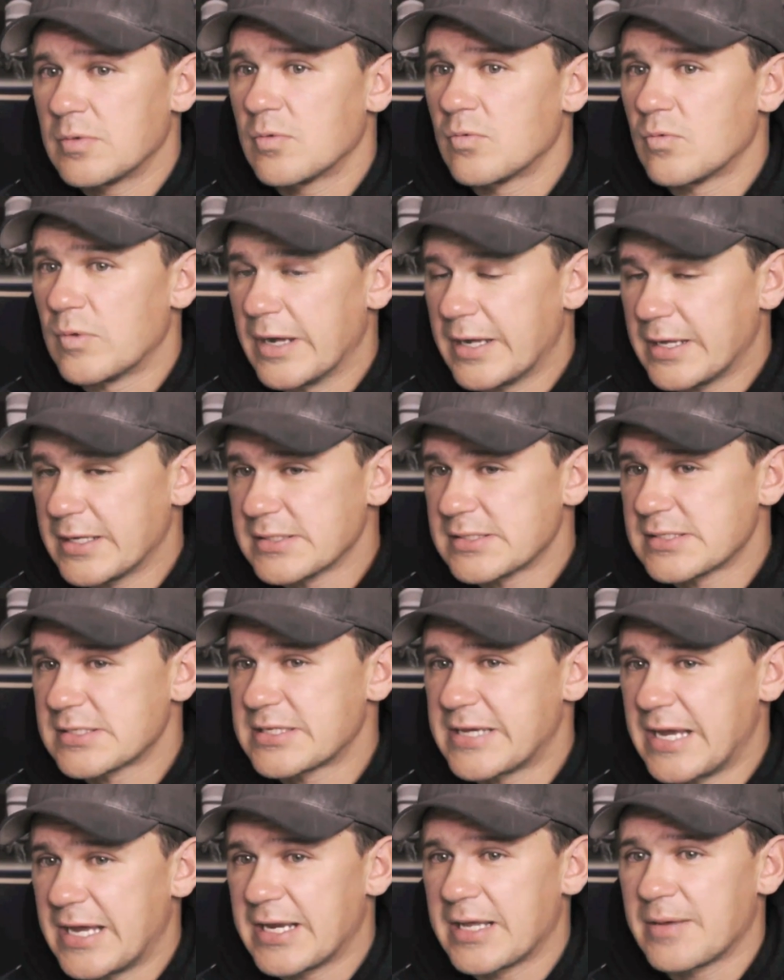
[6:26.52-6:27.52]
Rick is
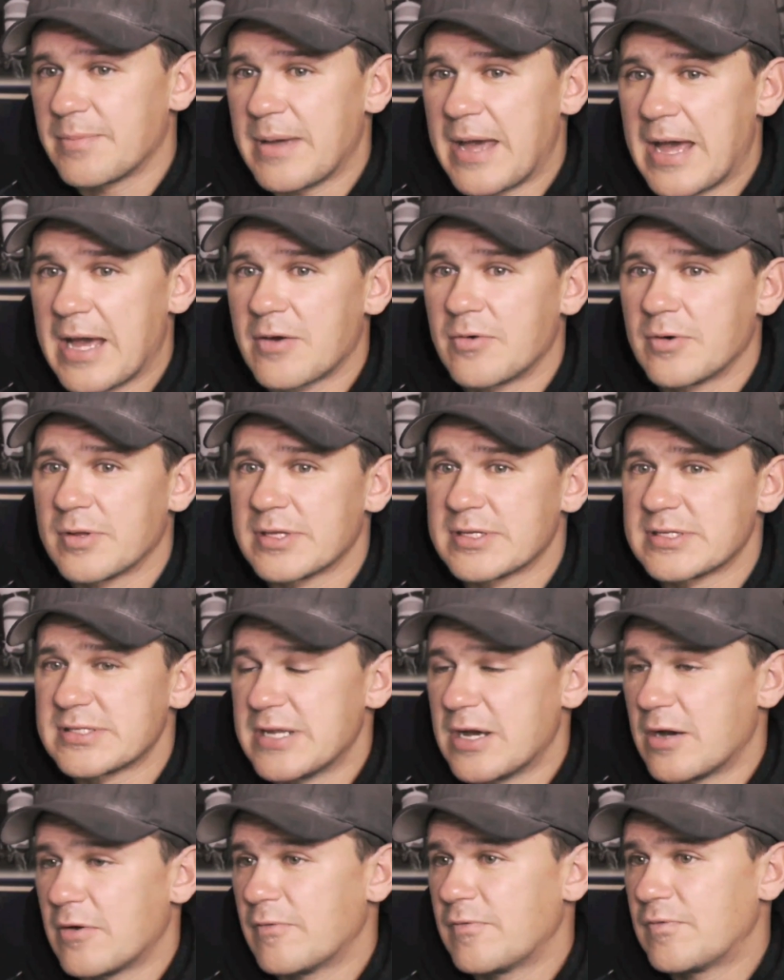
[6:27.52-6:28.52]
skating back with us
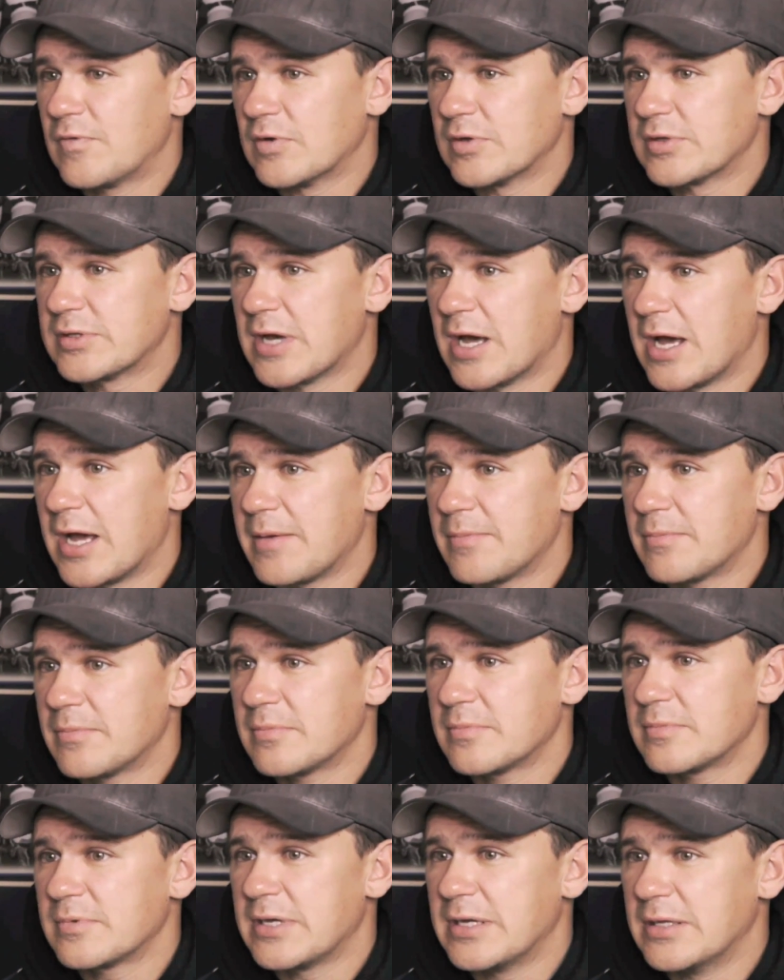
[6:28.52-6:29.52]
now full
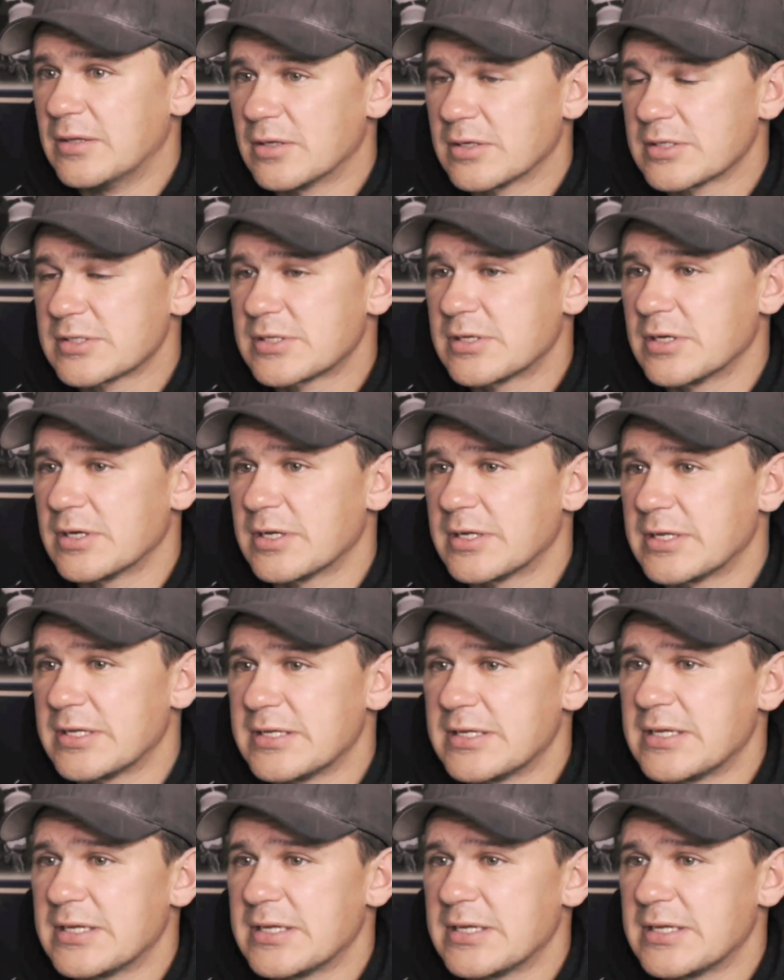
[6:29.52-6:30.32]
time. He looks good.